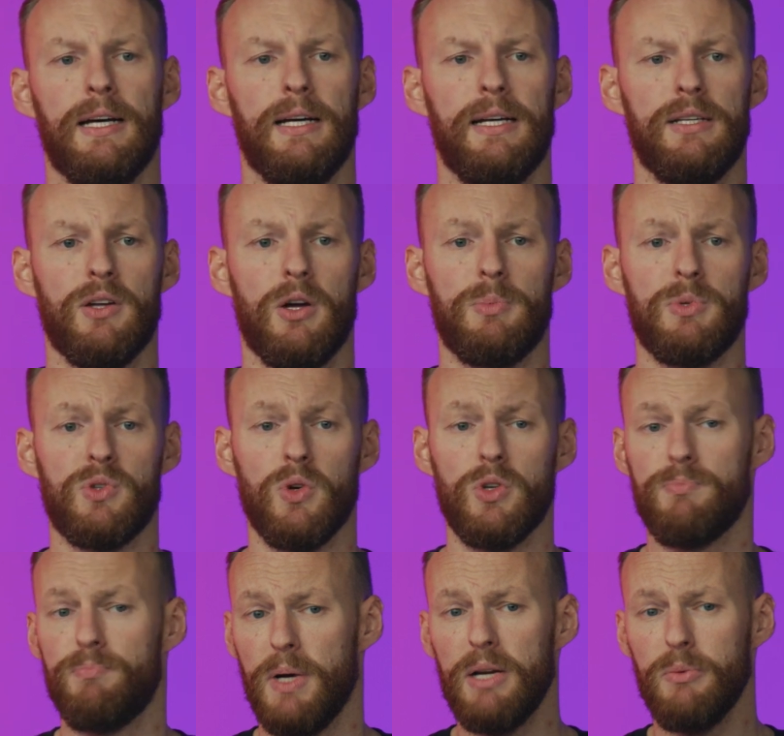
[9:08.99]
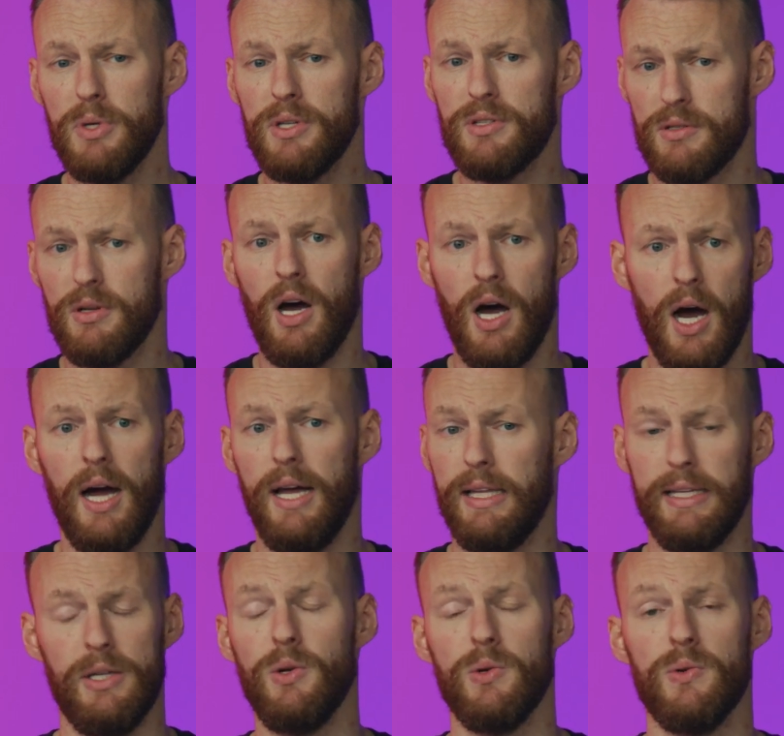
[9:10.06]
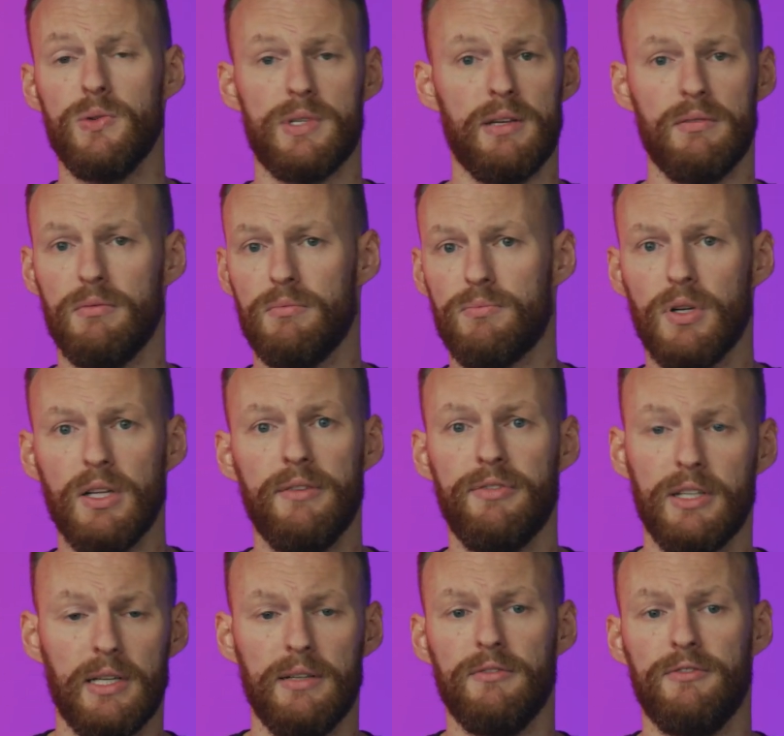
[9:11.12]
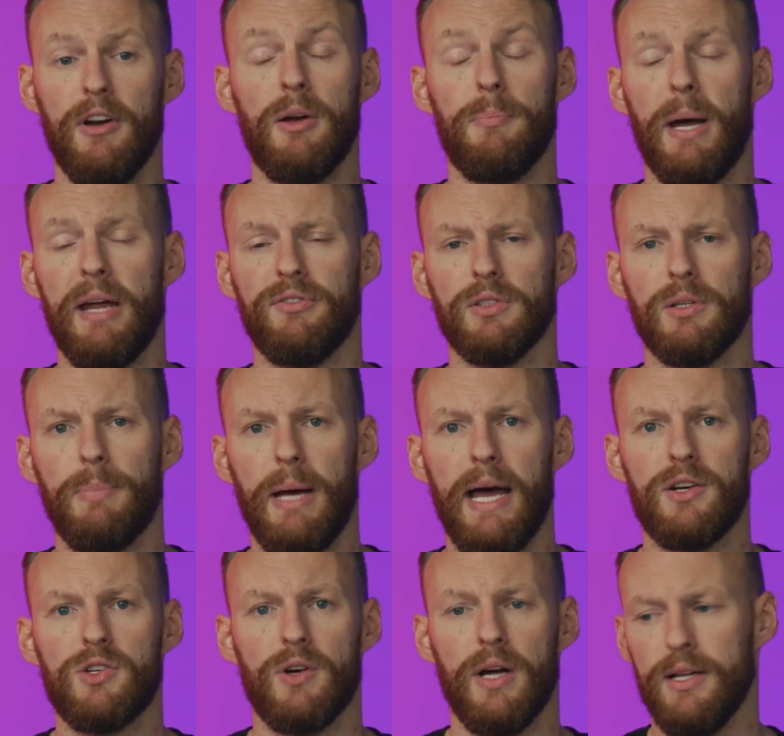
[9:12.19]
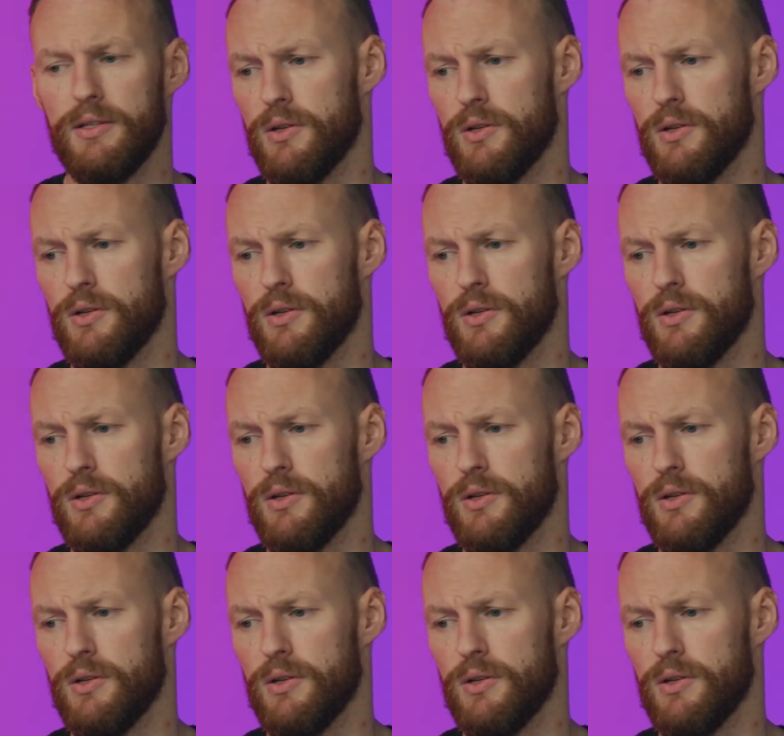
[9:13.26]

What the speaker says: into open source, but it was highly used and prolific and very painful to patch, right?